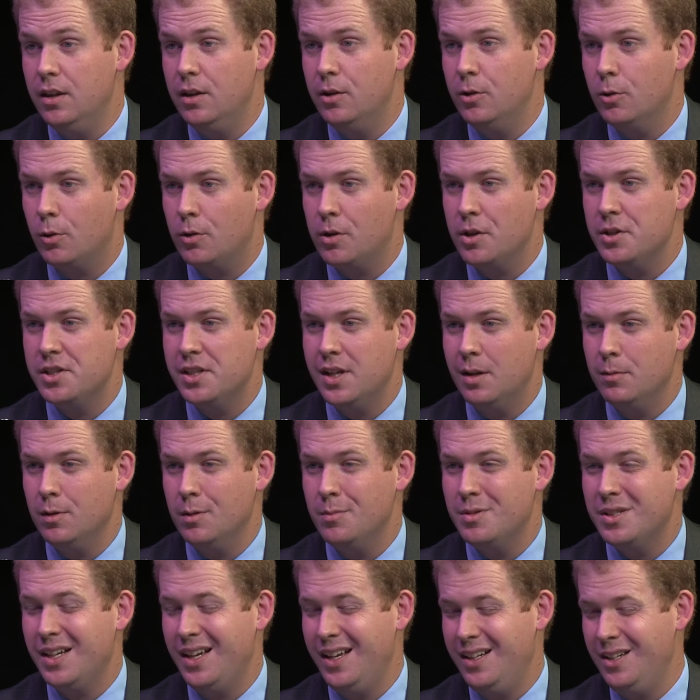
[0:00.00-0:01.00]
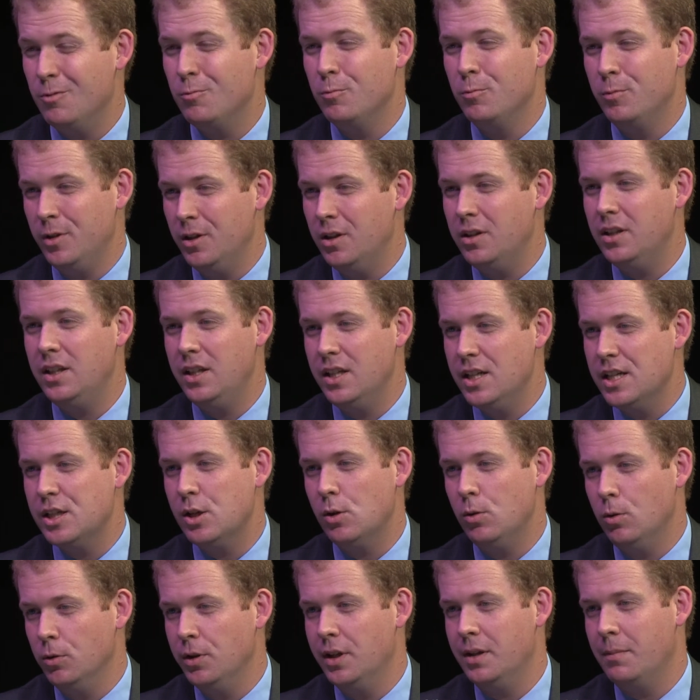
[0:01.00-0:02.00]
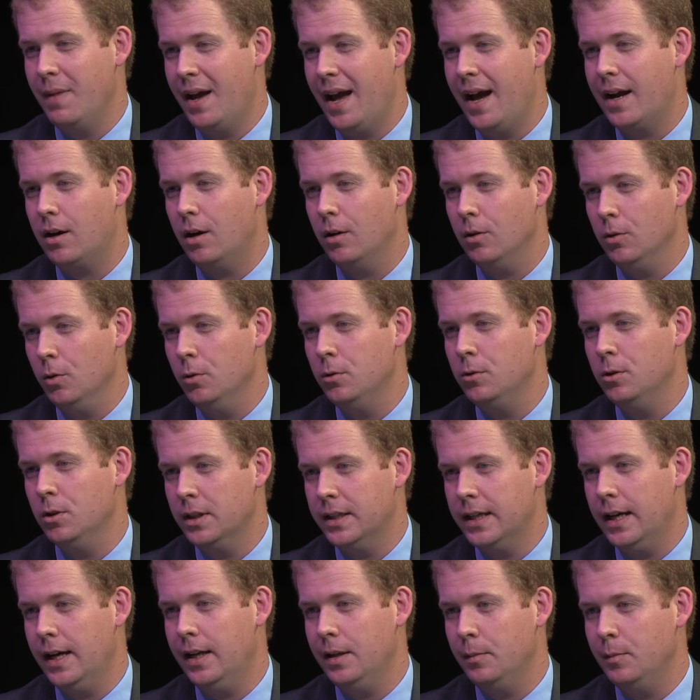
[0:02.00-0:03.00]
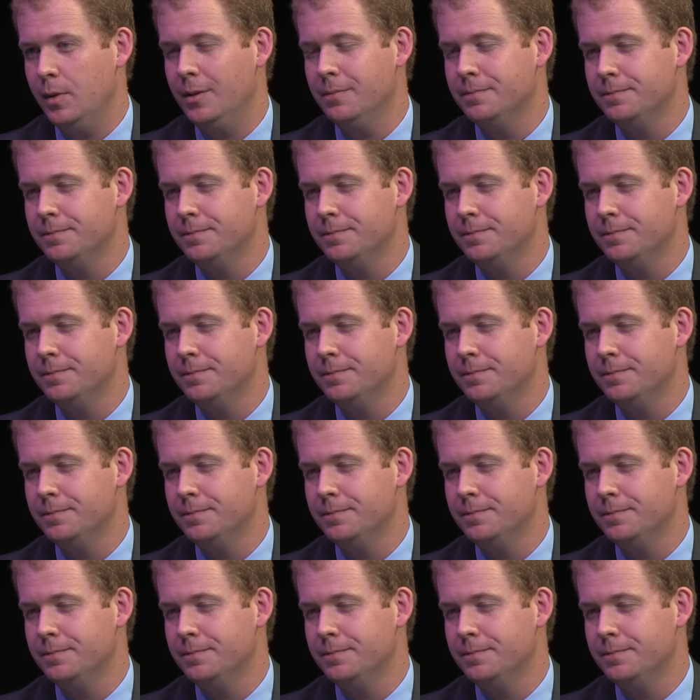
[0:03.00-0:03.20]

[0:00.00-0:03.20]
in the northern suburbs, and it really is holding back our local economy.